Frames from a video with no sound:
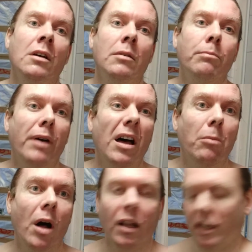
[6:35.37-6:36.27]
palm
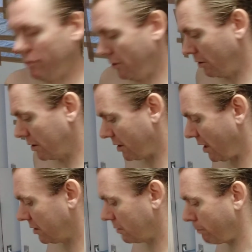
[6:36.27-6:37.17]
olive, you can say
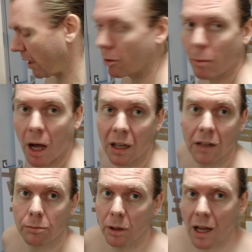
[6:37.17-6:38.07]
it's a palm
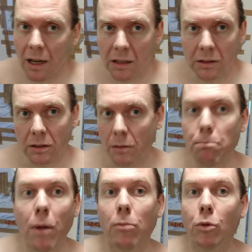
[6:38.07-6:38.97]
olive, but I like to say
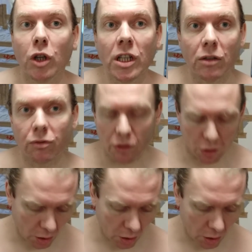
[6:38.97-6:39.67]
Palmolive,